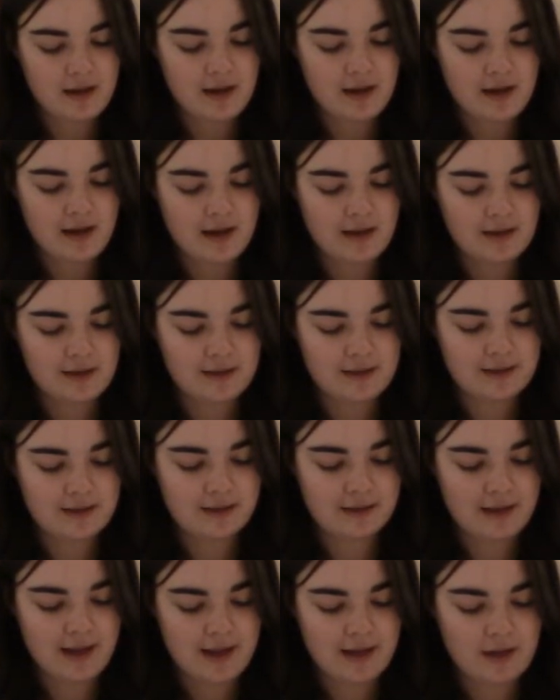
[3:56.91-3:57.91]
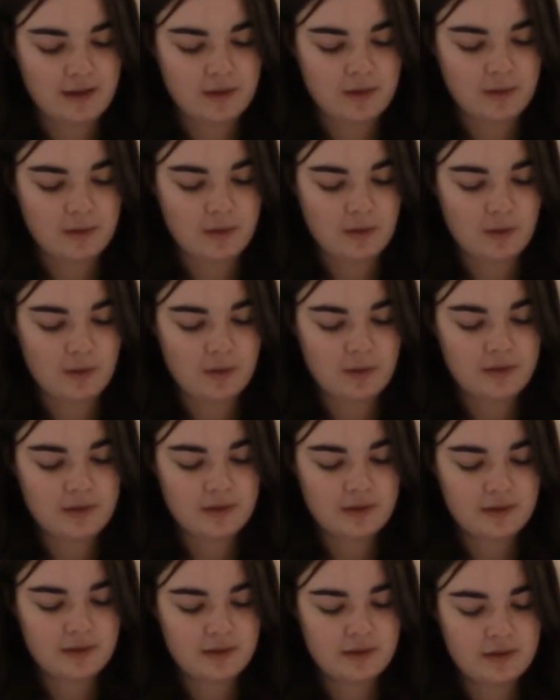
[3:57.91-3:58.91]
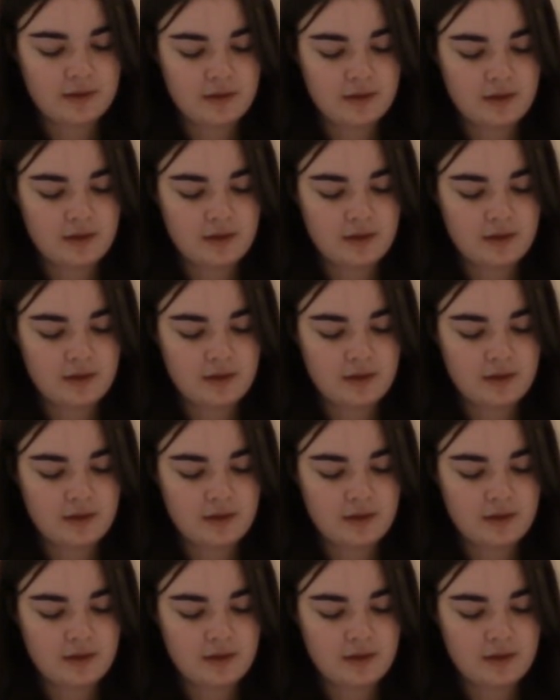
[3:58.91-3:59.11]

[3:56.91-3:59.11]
and slide it through the holes.